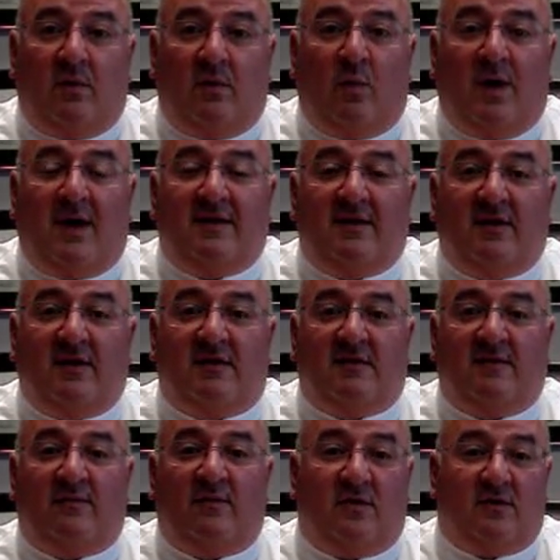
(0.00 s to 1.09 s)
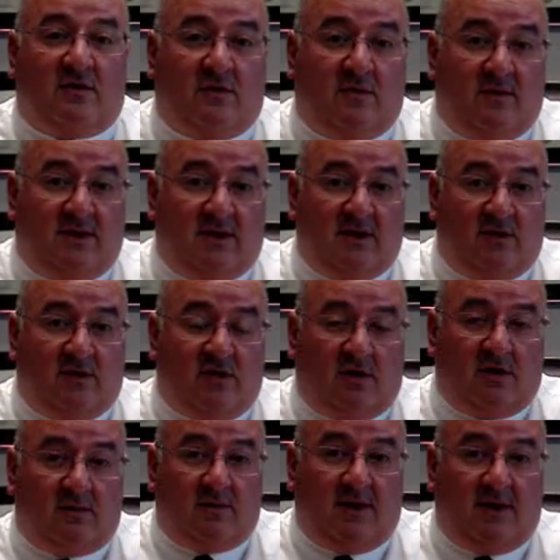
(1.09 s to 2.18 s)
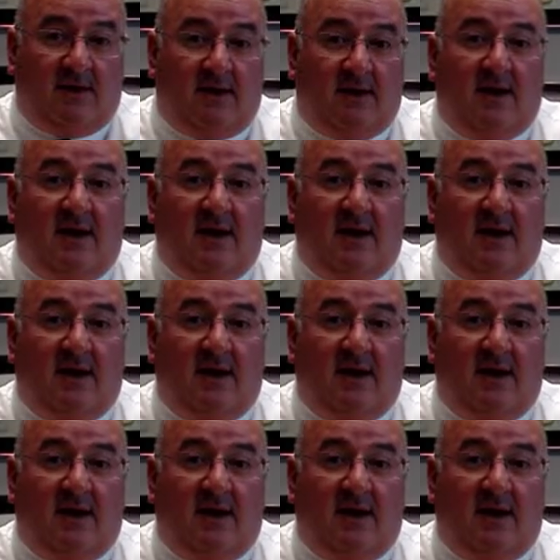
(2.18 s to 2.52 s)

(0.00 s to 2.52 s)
what this divorce is doing to the children,